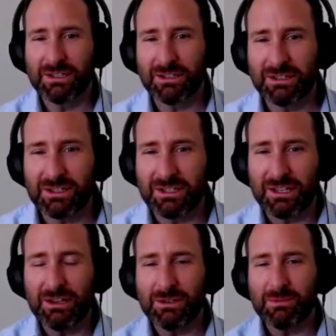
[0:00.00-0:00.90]

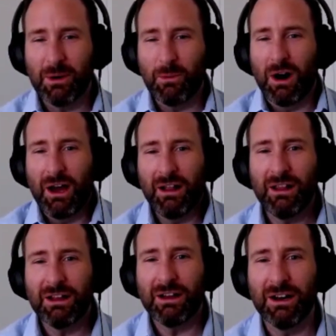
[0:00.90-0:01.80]
see you. It's been a while,
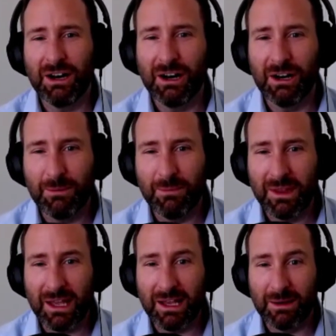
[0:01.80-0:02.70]

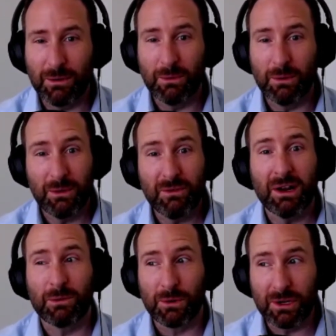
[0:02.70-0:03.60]
and we've got
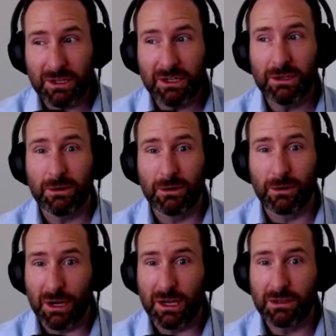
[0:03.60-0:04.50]
a really
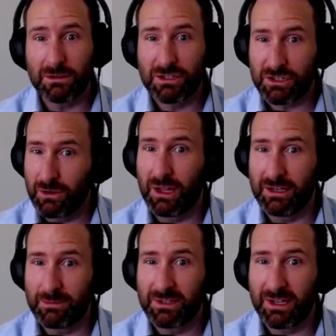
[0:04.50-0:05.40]
great show lined
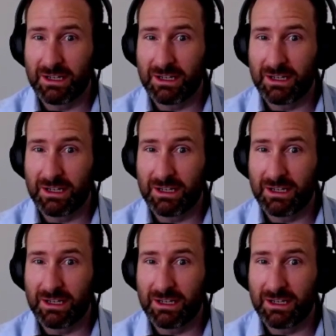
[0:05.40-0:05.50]
up today.